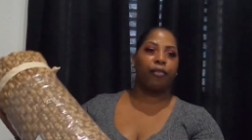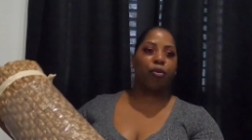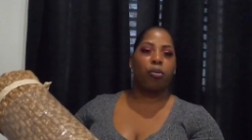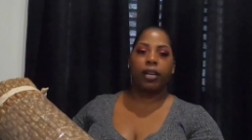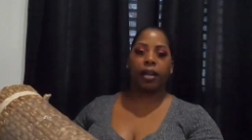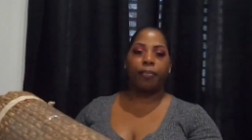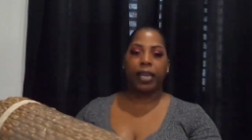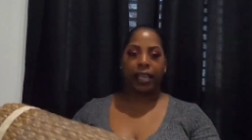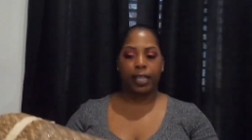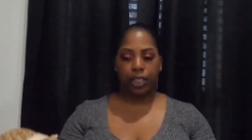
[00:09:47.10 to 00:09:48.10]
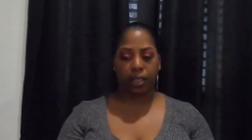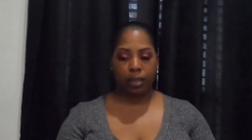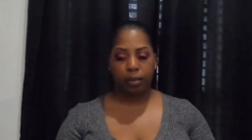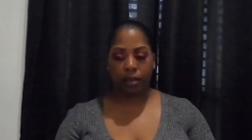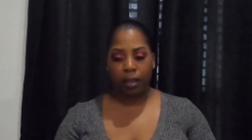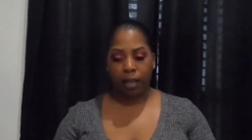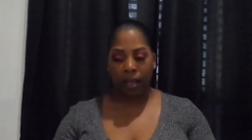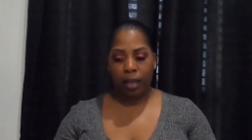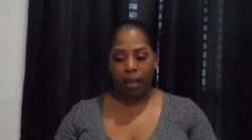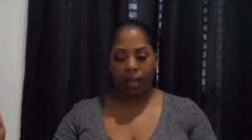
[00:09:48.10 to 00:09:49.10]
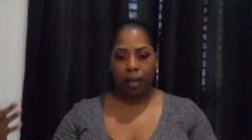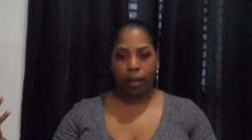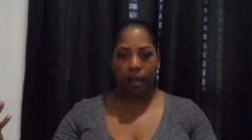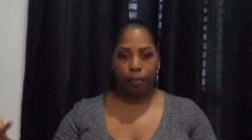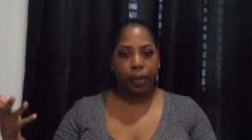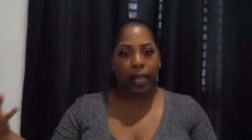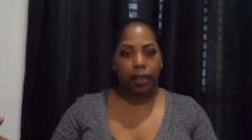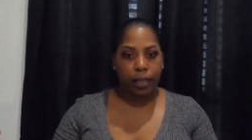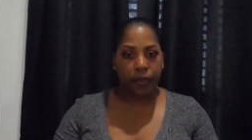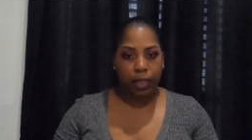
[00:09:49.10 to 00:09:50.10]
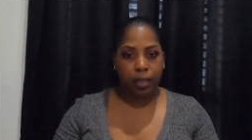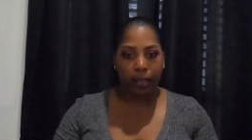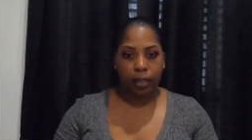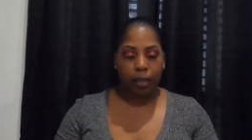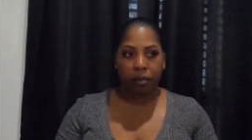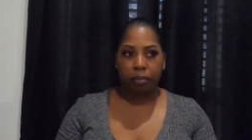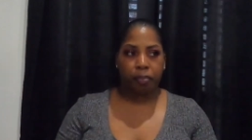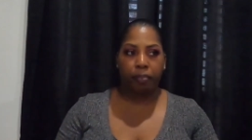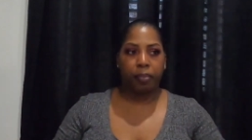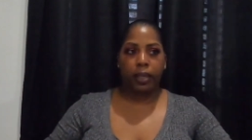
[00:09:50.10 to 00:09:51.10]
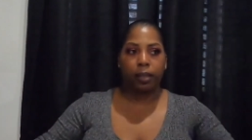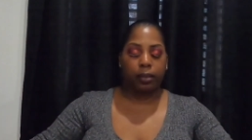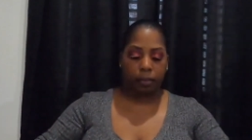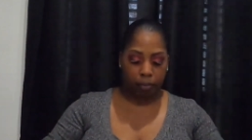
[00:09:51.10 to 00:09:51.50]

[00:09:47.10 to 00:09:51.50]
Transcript: never wanted a big kitchen, but I love to cook. But